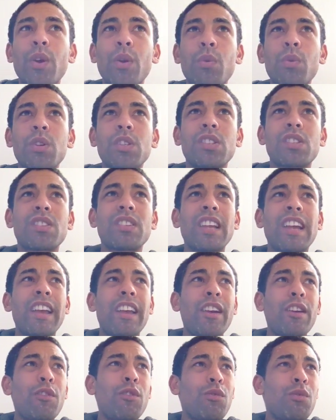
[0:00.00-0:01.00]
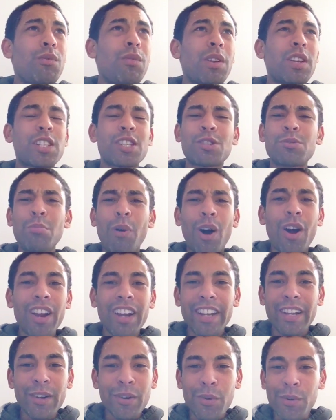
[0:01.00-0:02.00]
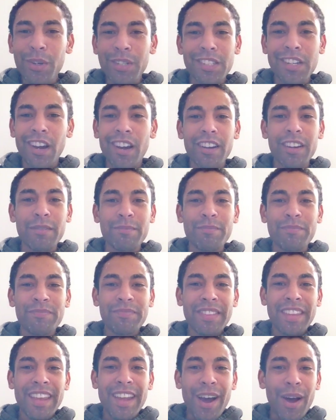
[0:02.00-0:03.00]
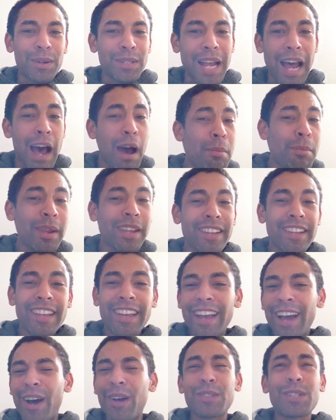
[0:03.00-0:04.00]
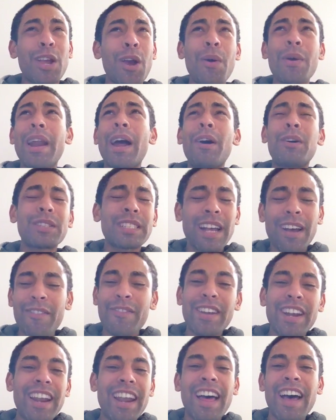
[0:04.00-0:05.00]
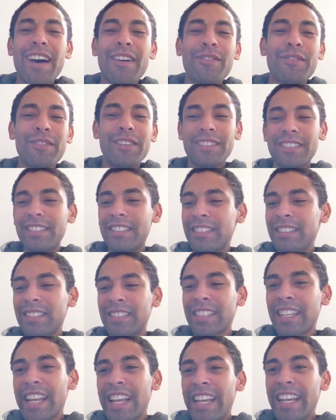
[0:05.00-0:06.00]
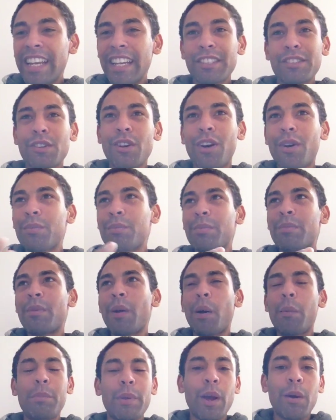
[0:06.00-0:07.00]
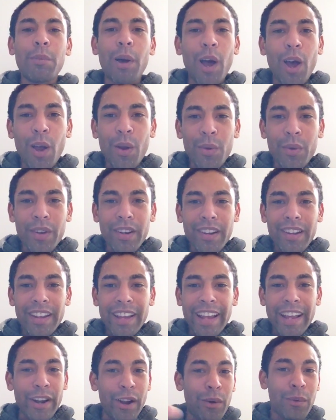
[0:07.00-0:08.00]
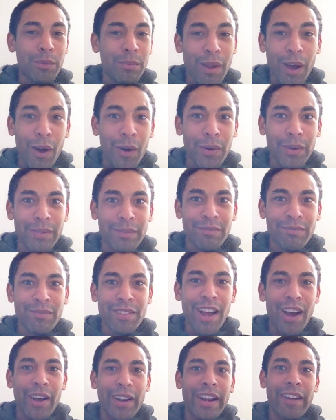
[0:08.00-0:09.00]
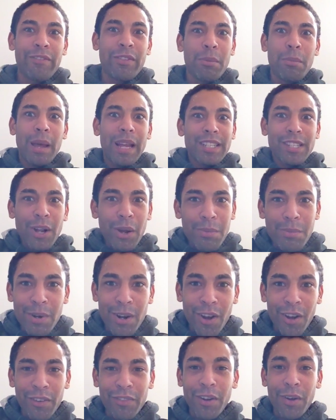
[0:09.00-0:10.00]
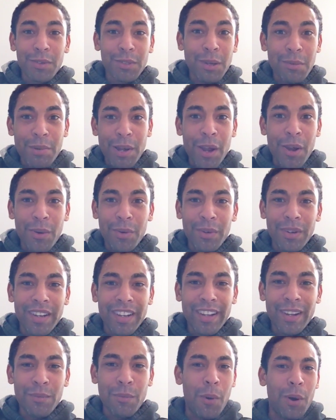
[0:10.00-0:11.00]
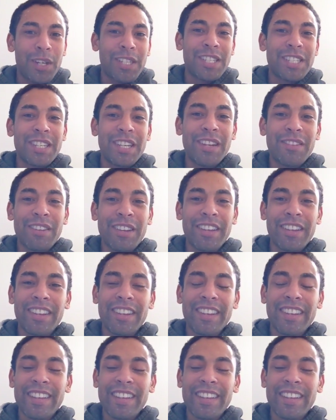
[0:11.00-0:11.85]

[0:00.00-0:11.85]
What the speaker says: was smiling all the time. I was happy. I was going out, I was having a laugh. Literally, I'd be on my own, and I'd have the best time of my life. I was on my own, watching TV.